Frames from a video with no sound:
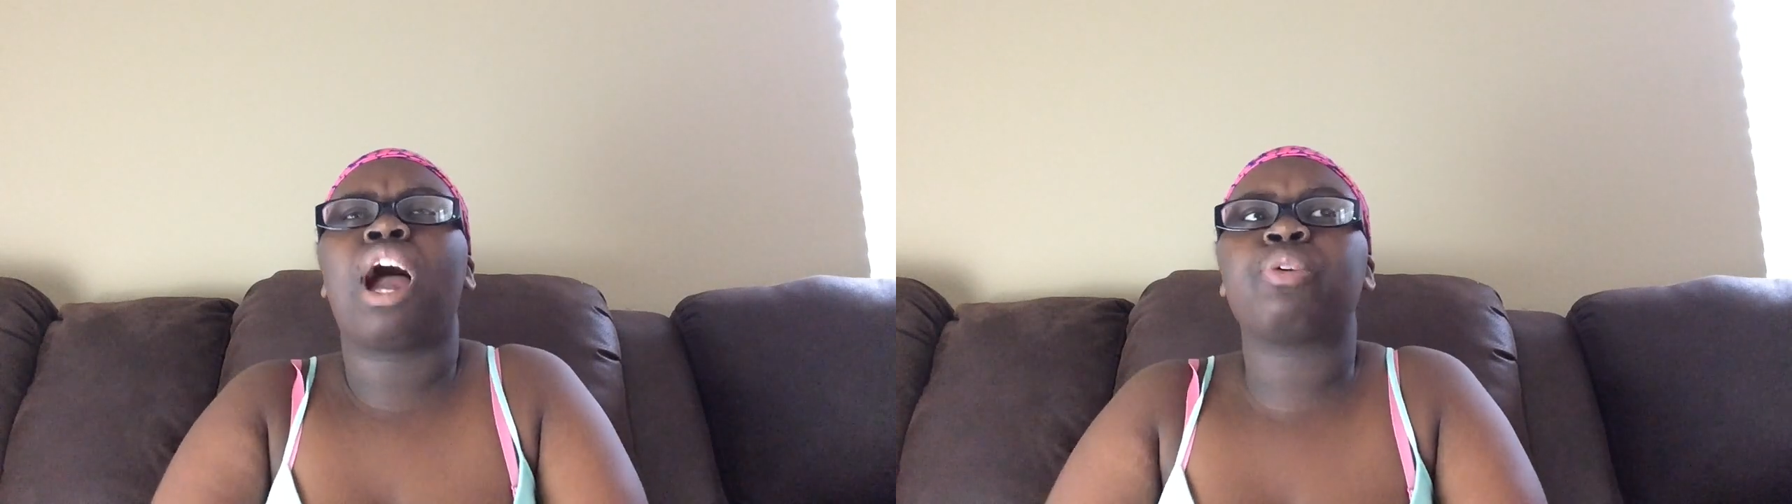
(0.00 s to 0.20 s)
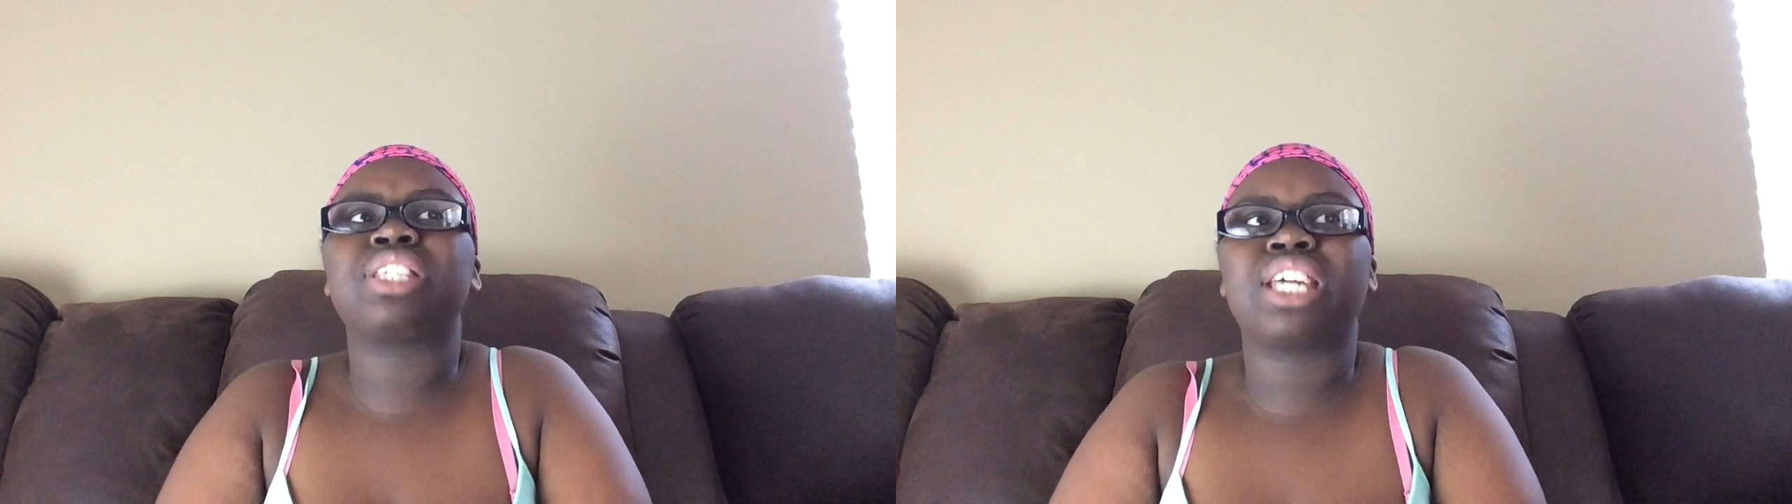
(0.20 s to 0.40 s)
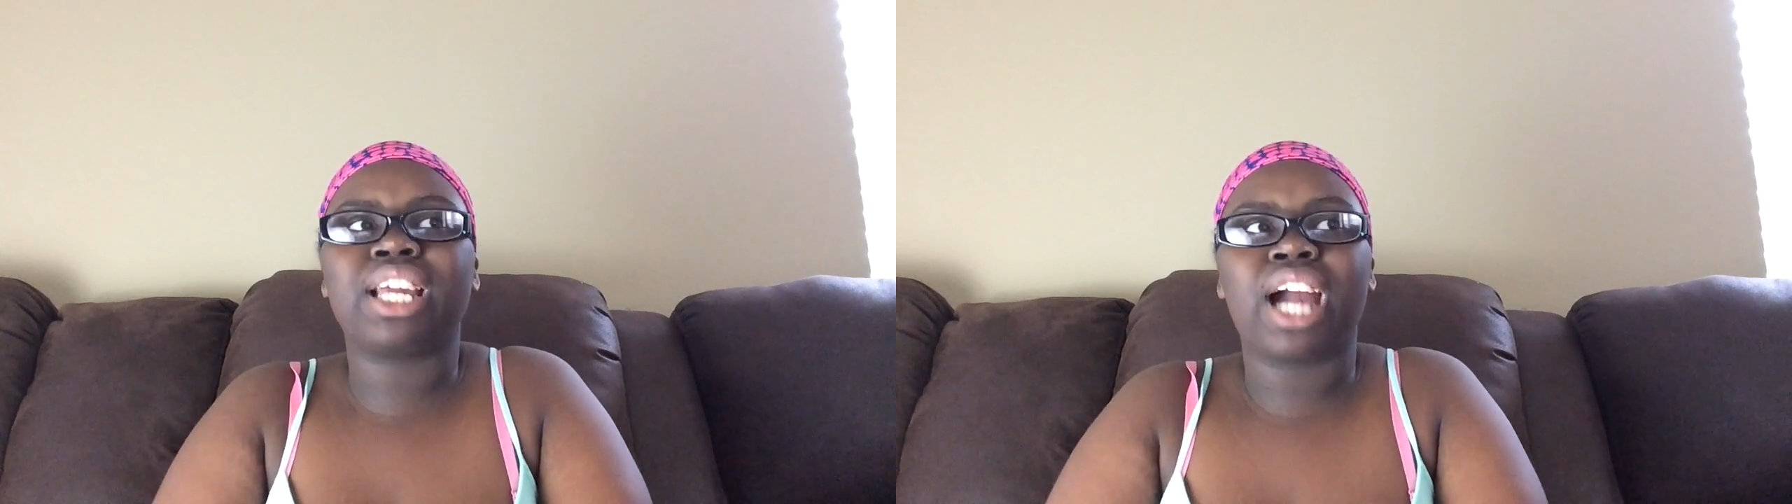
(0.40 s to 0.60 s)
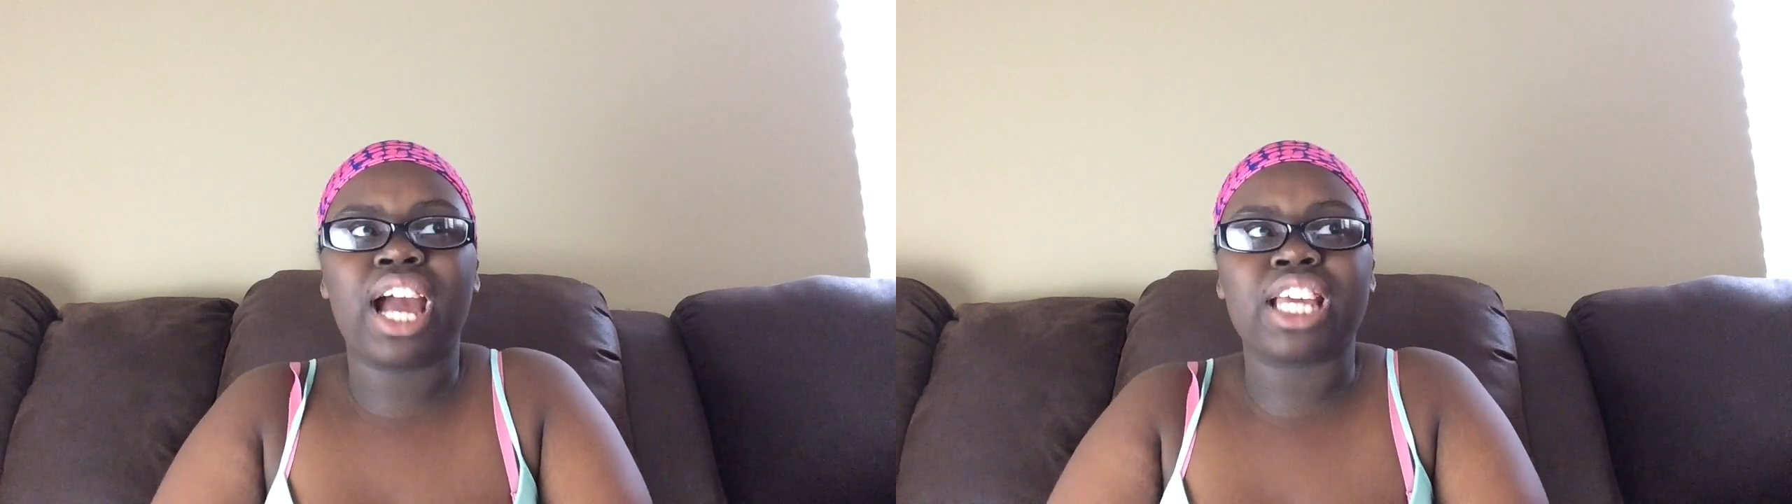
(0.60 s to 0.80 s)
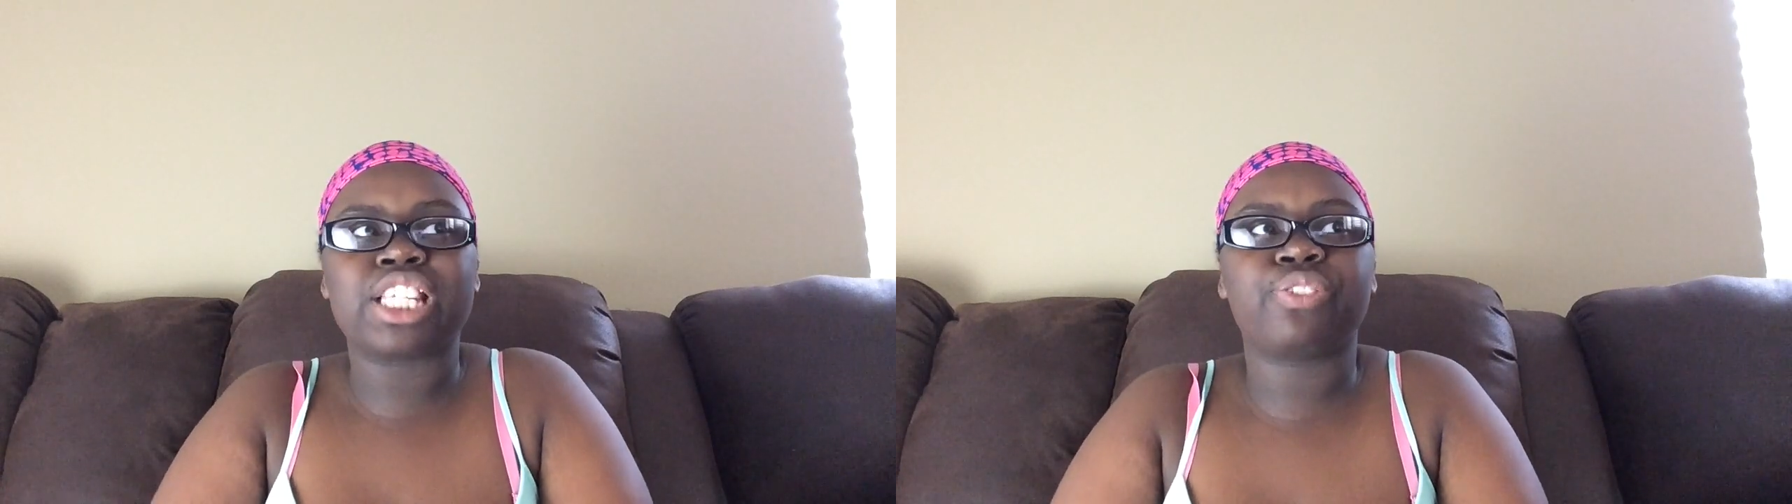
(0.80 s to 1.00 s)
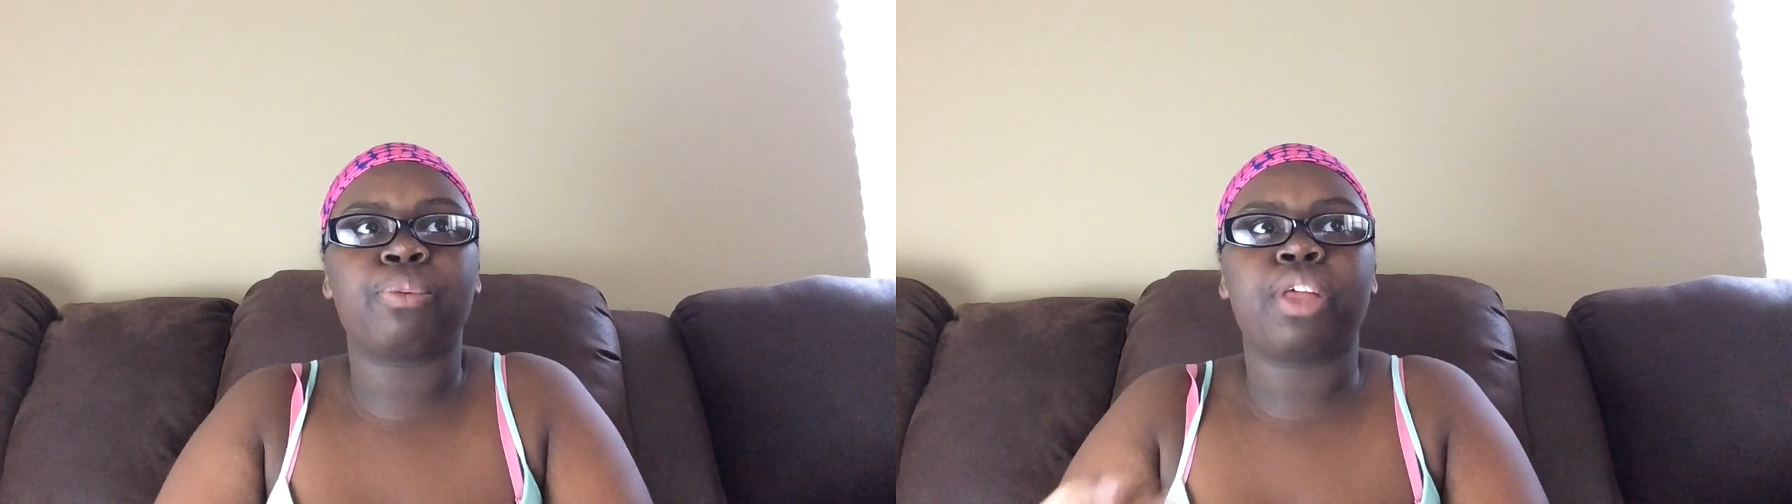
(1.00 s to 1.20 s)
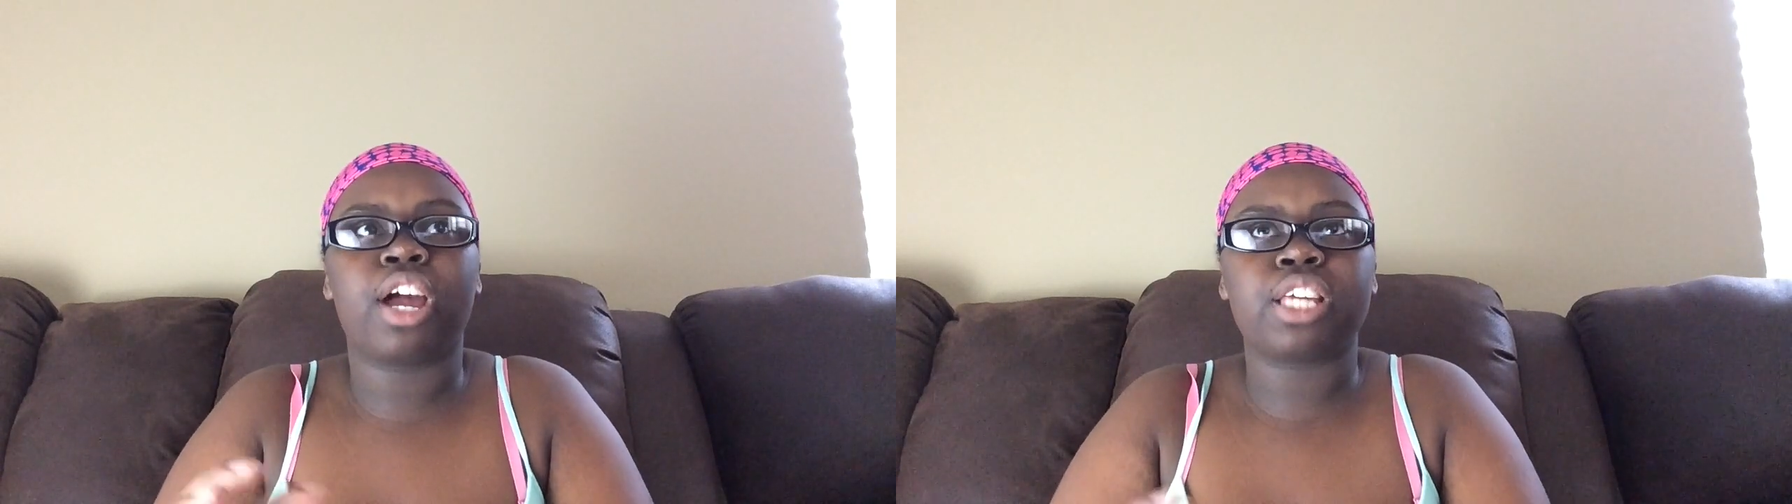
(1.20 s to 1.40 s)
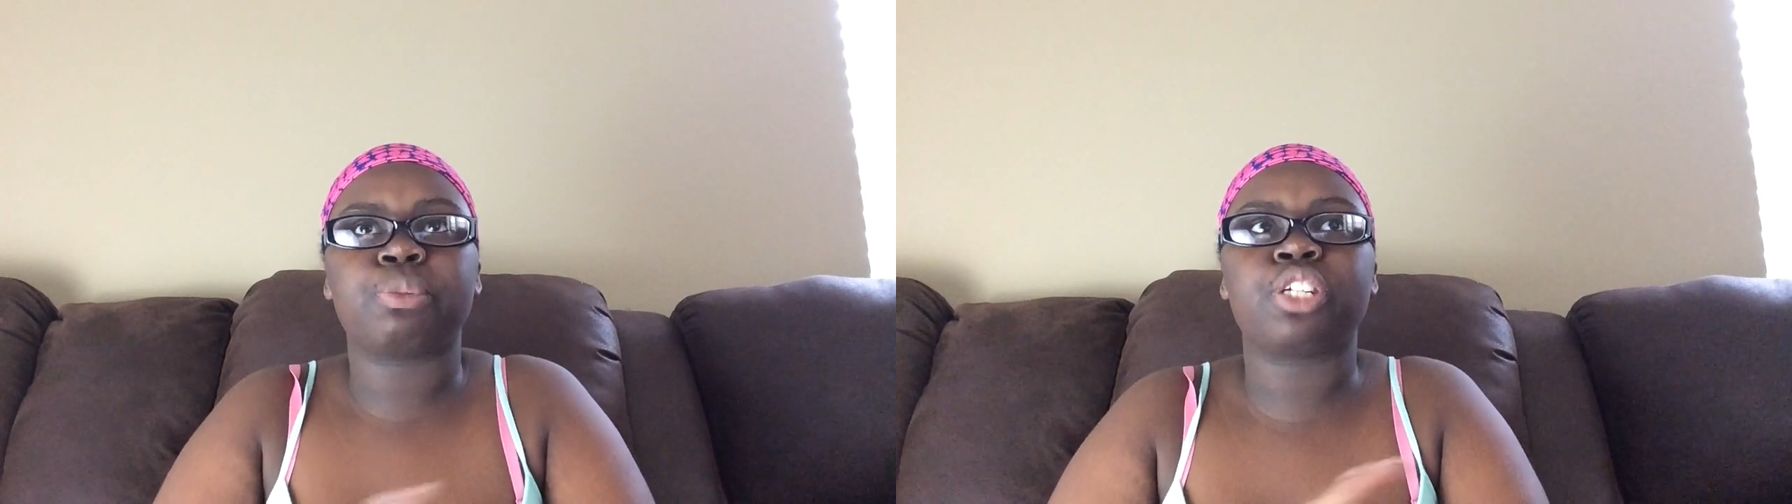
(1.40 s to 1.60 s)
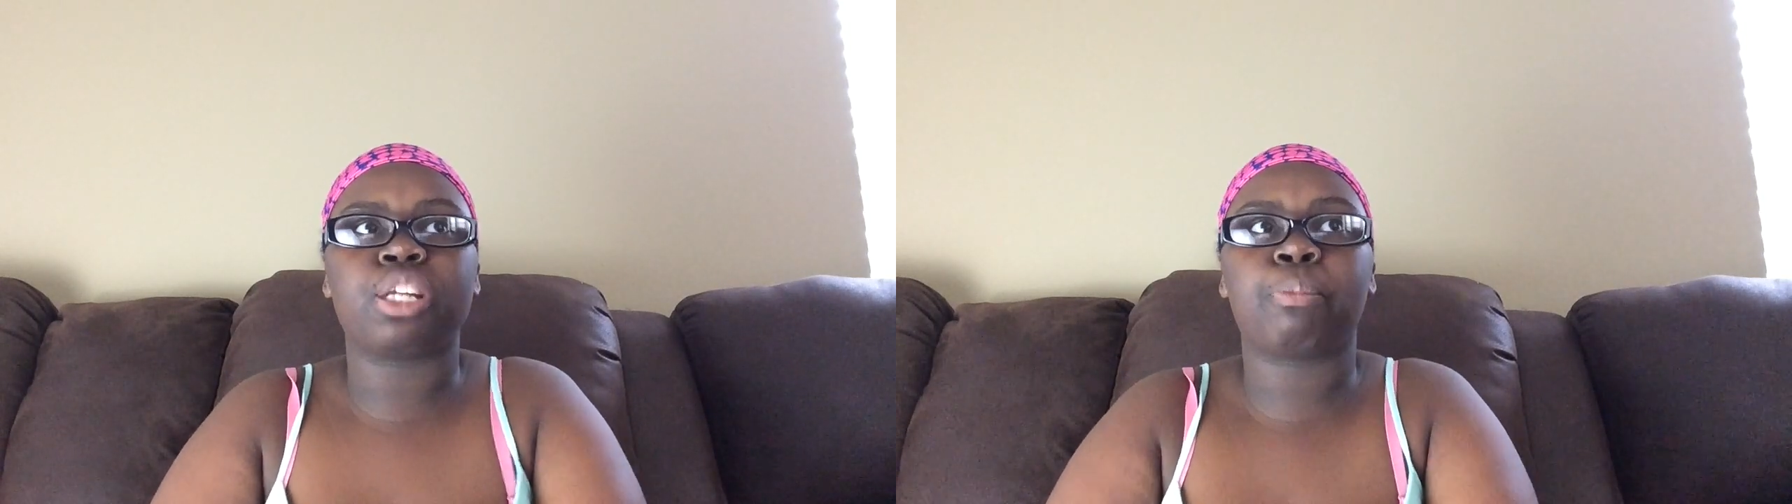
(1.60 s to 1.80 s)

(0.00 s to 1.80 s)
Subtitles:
I was getting ice from the ice machine